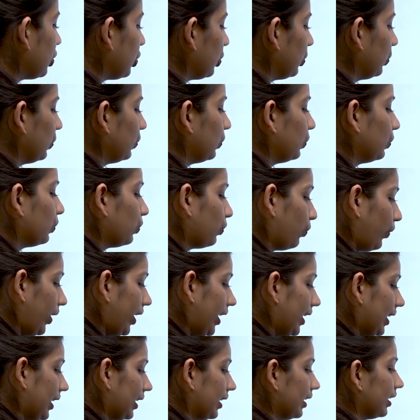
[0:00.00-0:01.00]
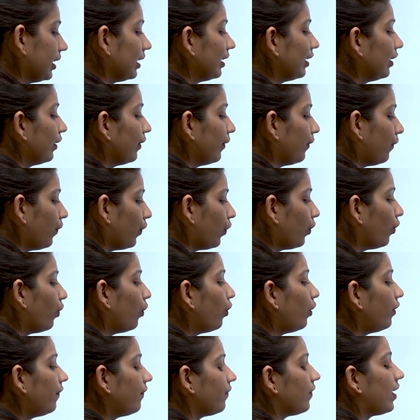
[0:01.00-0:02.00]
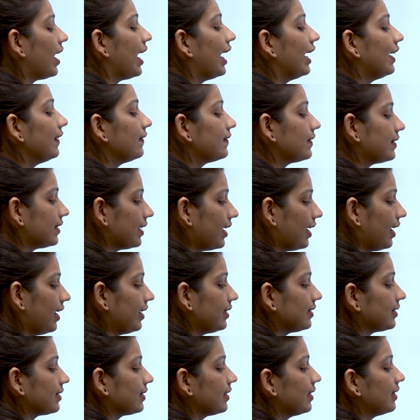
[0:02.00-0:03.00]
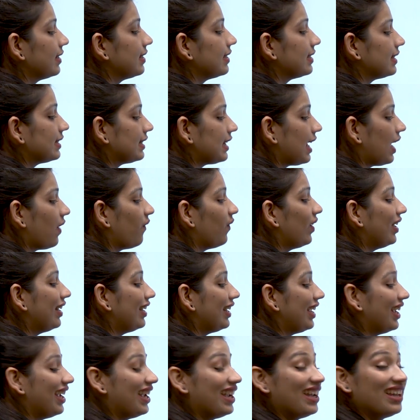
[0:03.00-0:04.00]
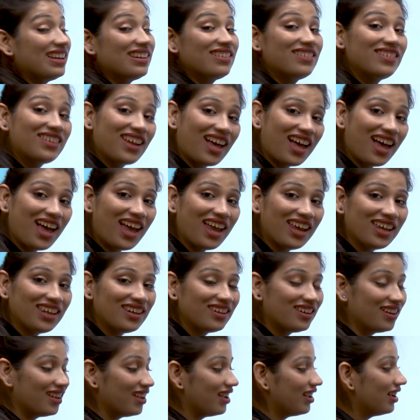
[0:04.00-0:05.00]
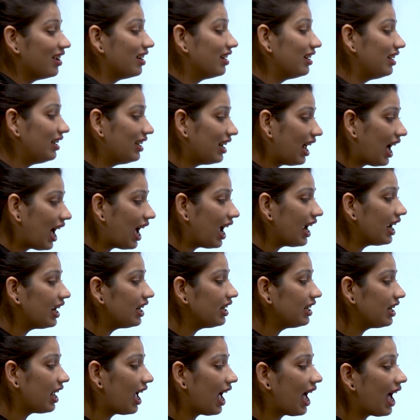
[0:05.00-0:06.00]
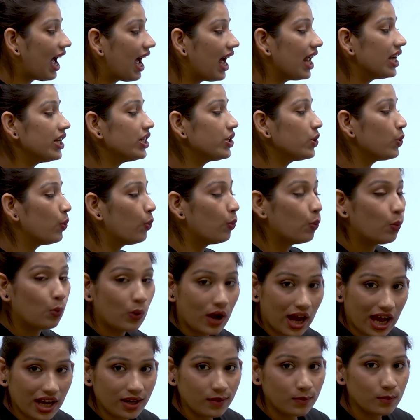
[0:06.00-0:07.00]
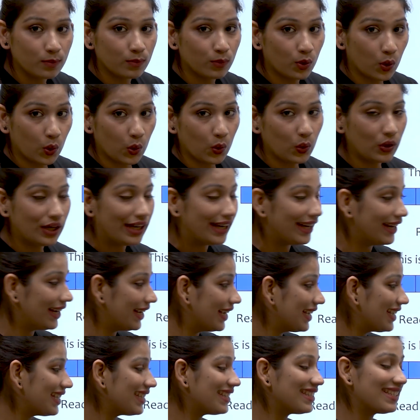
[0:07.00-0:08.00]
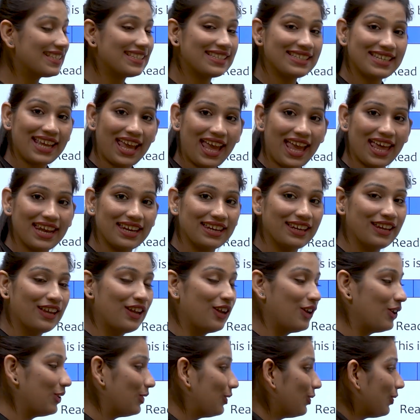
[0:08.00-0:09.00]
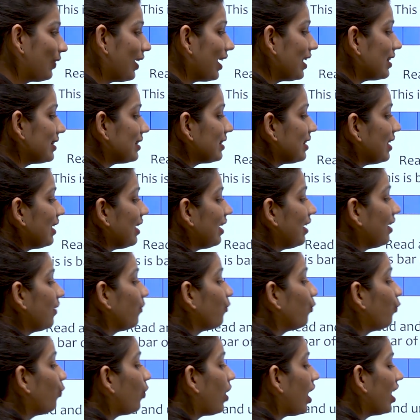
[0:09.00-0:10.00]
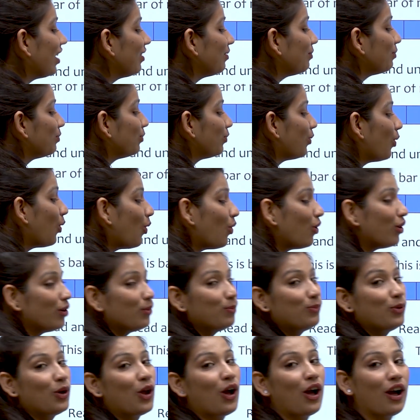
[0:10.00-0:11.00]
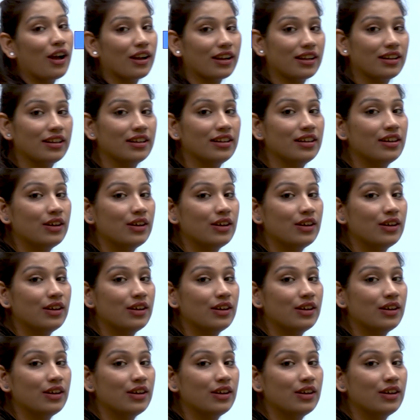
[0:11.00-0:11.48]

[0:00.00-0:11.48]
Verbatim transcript: 2, 3, 4, 5, 6, 7, 8, 9. 9 and 1 more is 10. You can see one more block.